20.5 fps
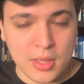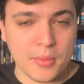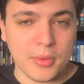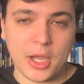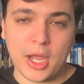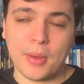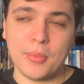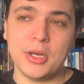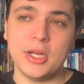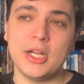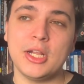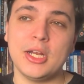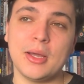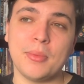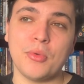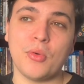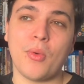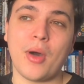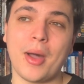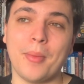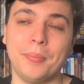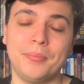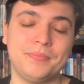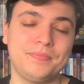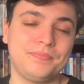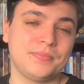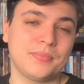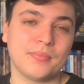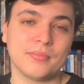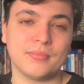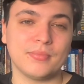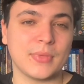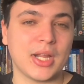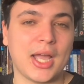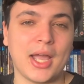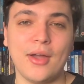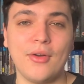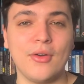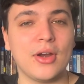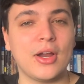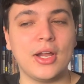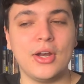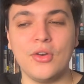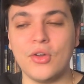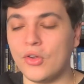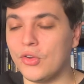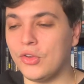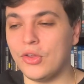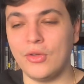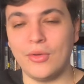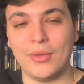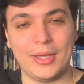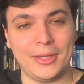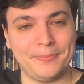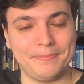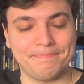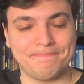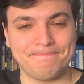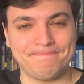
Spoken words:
Coming in at number one. How can I not do it?